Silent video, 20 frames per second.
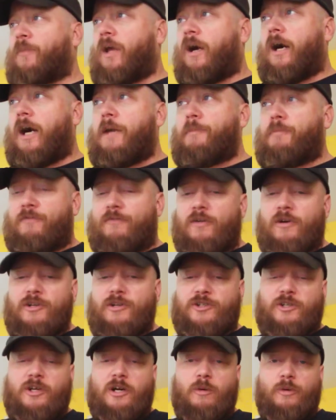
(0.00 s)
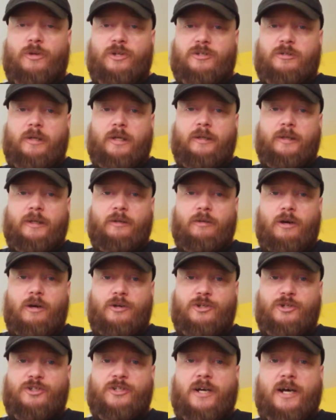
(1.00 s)
I prefer to start with a slightly
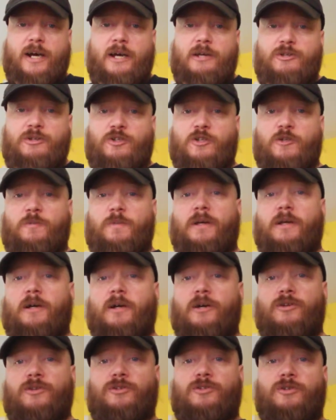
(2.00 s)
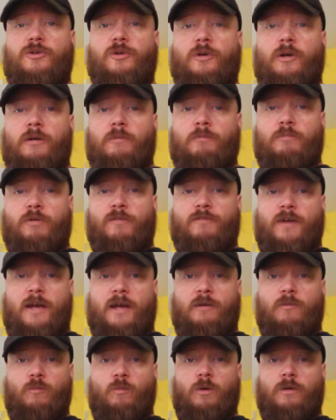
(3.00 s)
larger size just because you can prevent